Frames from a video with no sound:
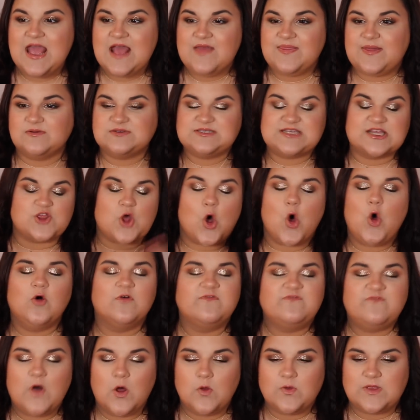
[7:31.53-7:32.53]
That was like the whole
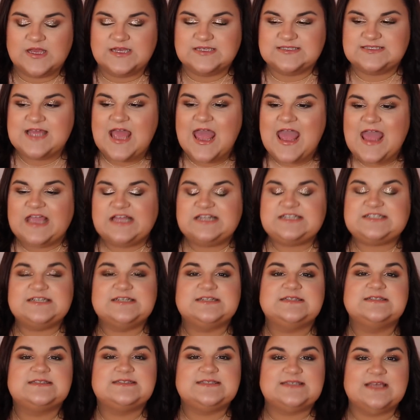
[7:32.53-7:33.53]
focus. It
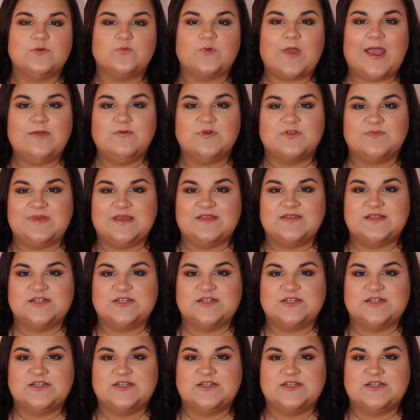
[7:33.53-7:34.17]
didn't sit right with me